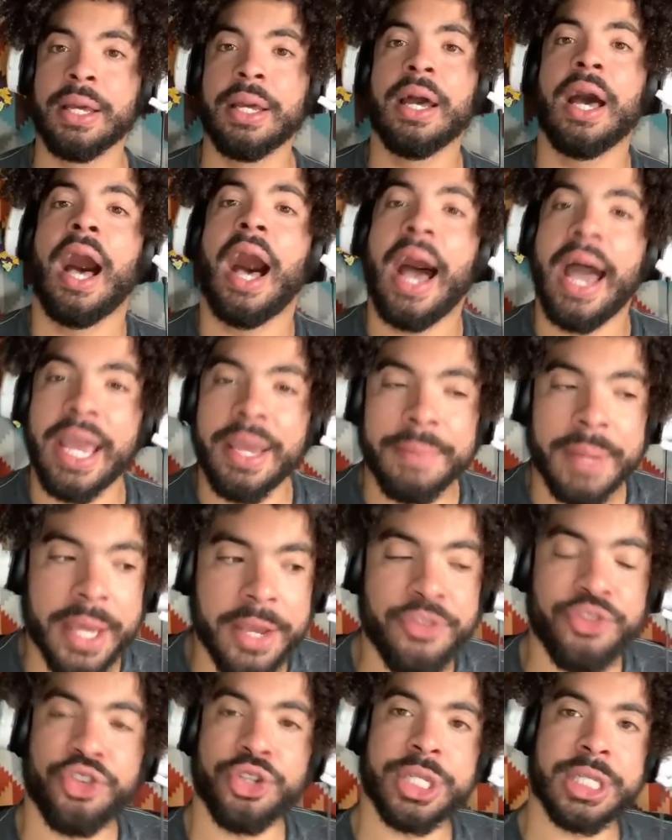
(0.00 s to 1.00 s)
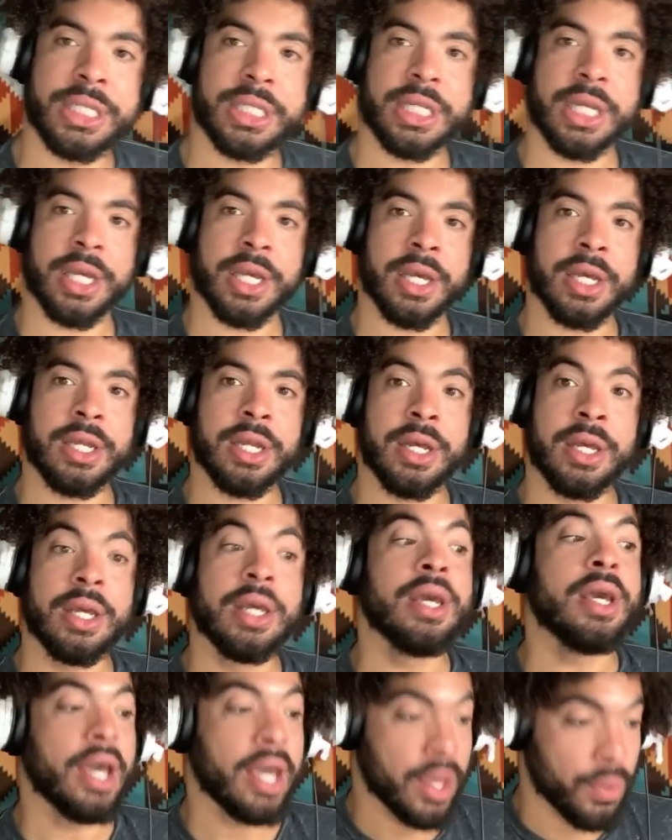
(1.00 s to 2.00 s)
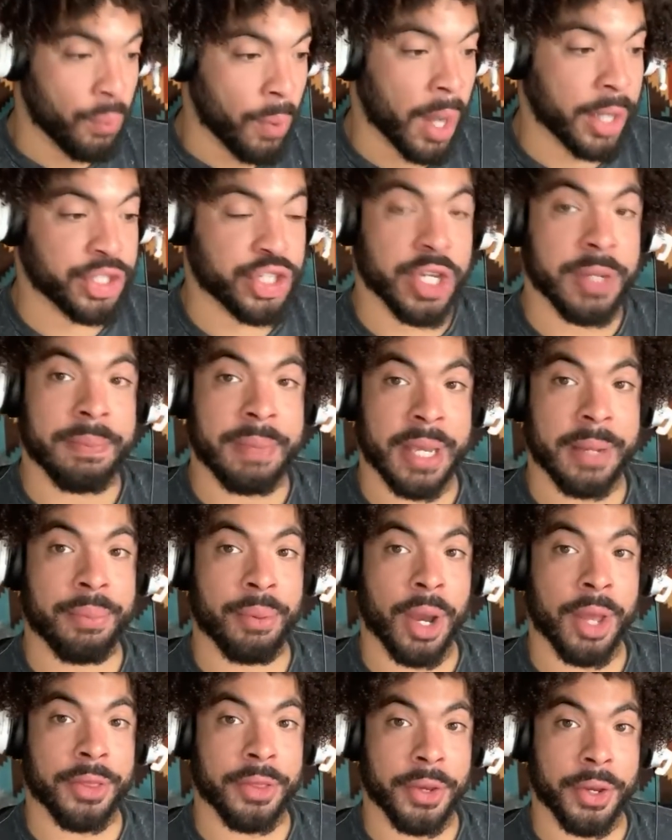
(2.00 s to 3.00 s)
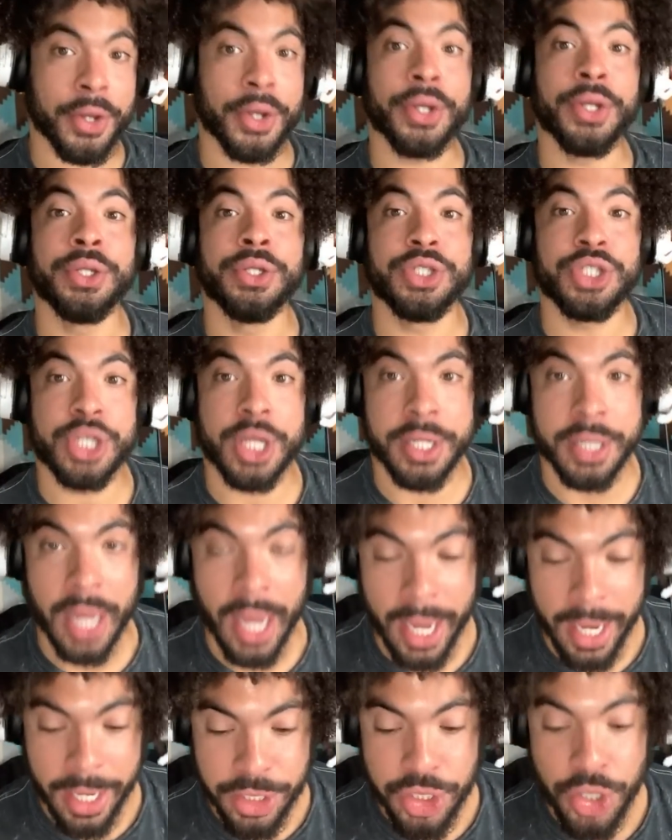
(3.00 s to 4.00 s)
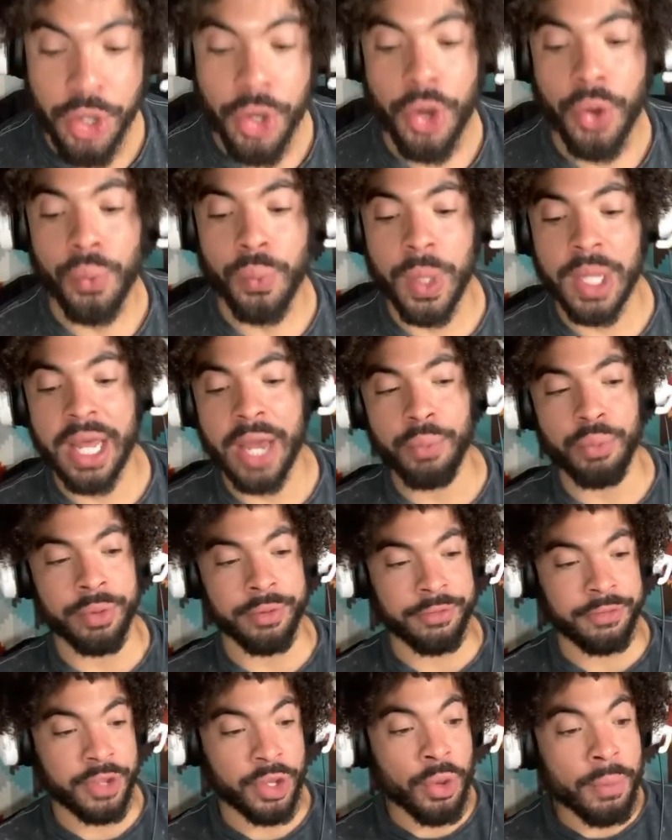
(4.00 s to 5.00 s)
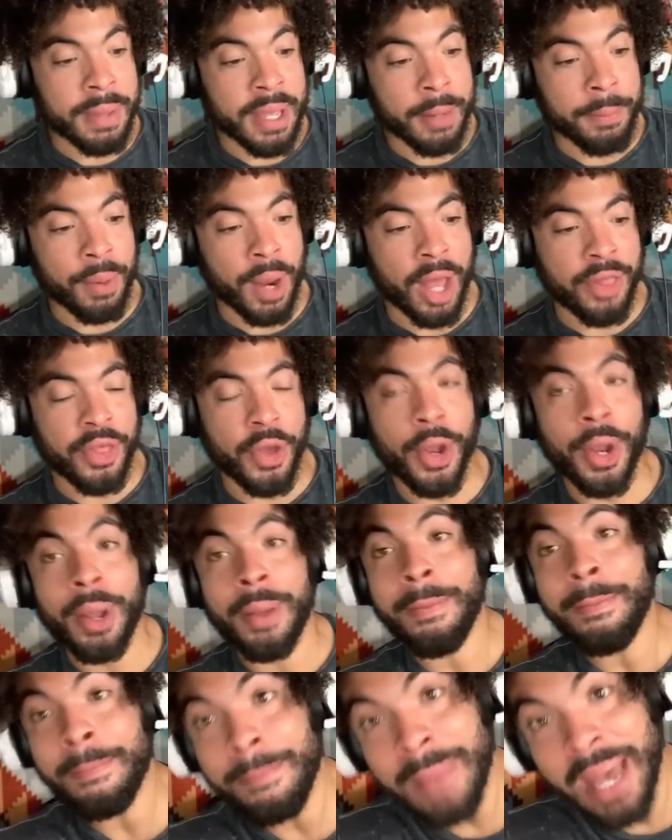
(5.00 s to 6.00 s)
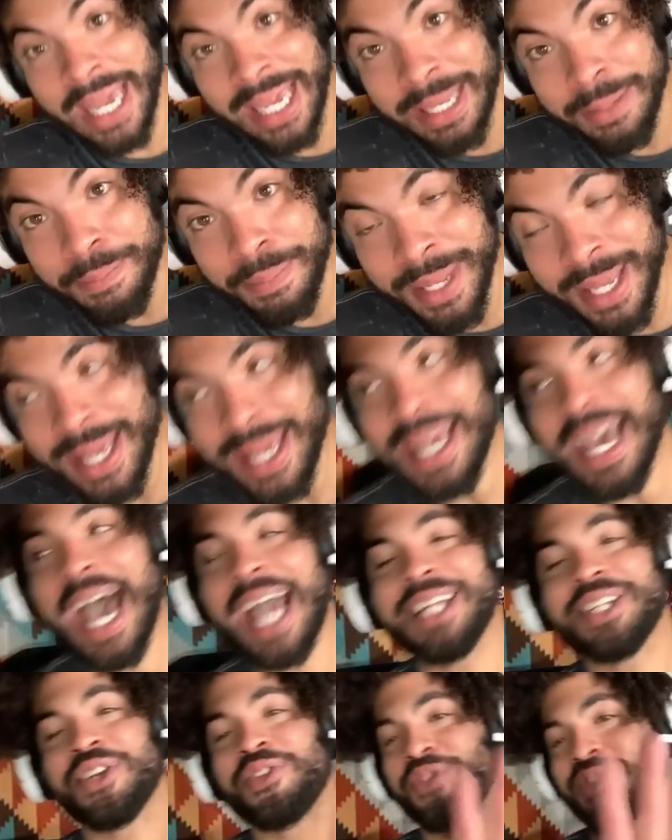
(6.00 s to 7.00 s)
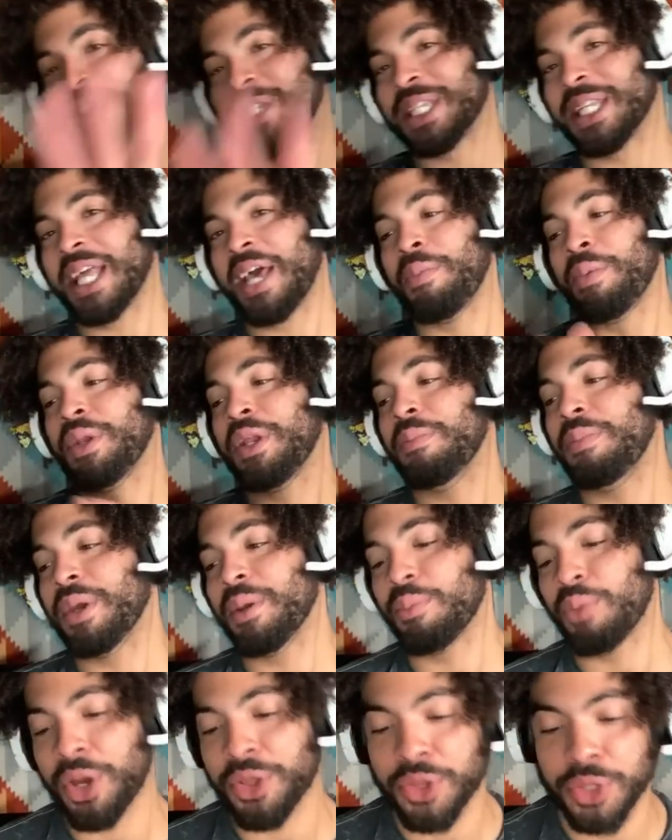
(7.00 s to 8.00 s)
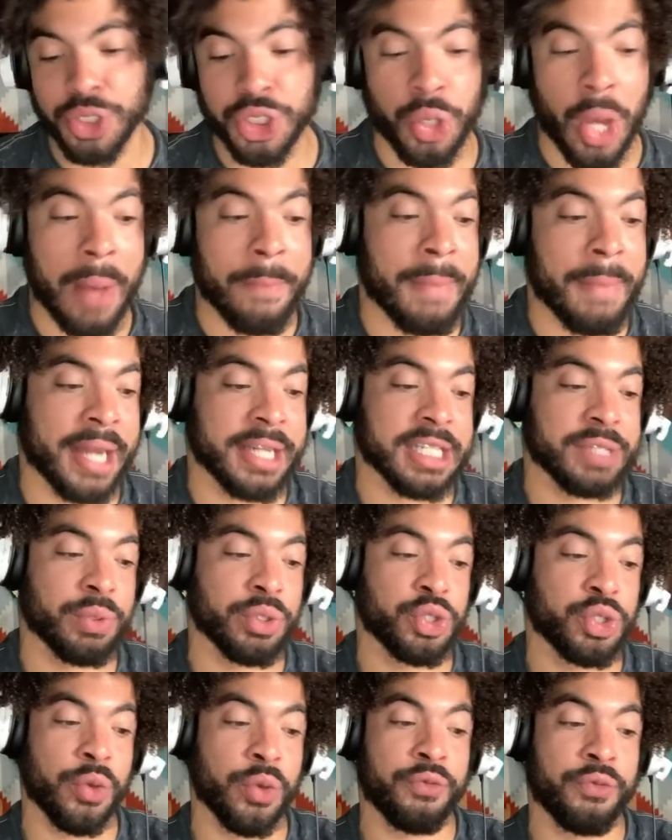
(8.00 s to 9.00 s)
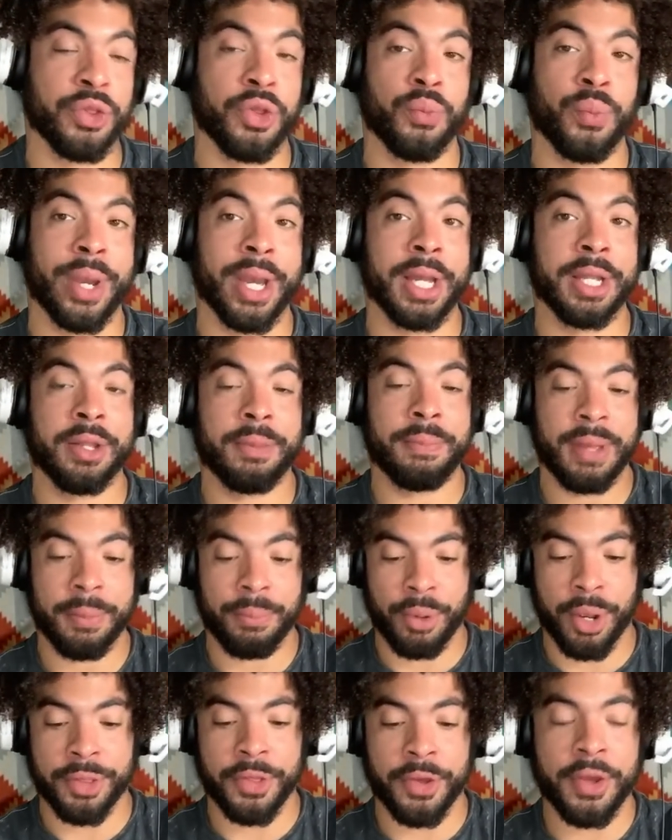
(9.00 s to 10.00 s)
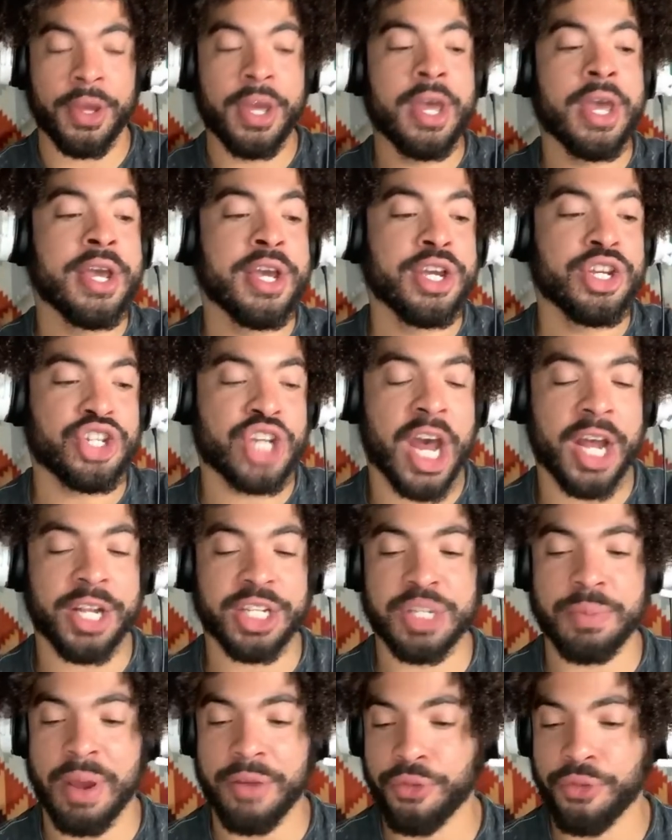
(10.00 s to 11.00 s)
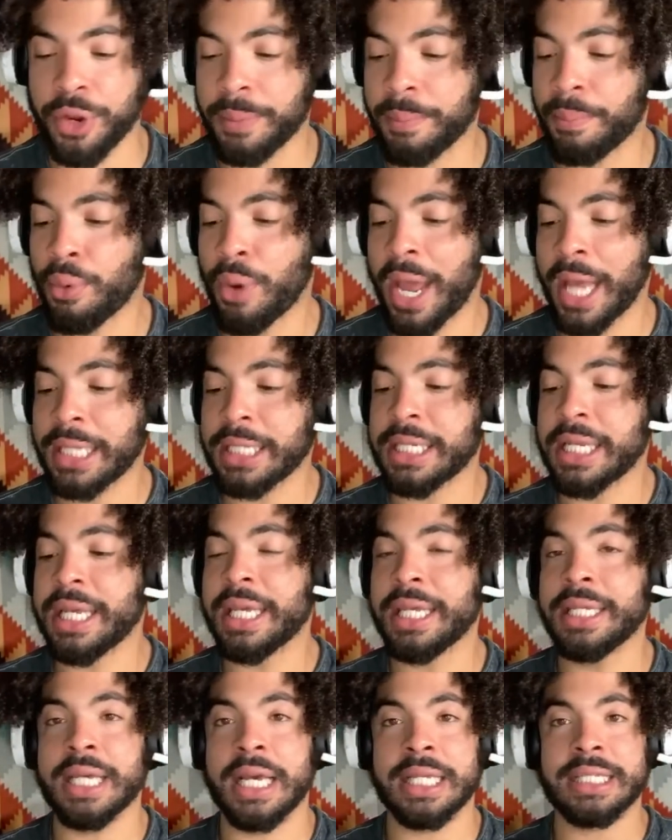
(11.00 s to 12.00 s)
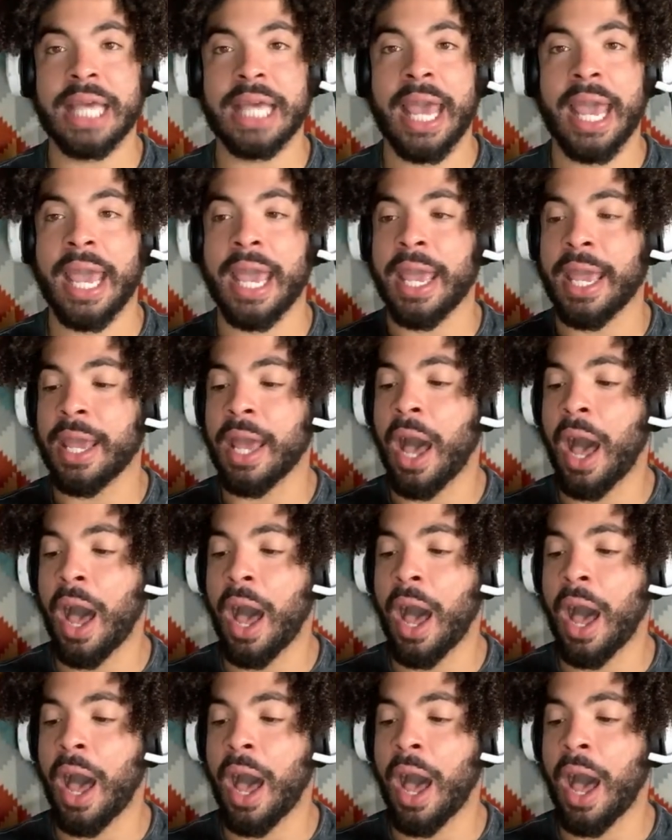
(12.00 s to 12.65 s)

I am interested in watching Big Brother tonight. Will I review Big Brother? Might be. I did for Celebrity Big Brother, so I might as well do it for the regular Big Brother. Shout out to my friend Brett. He does a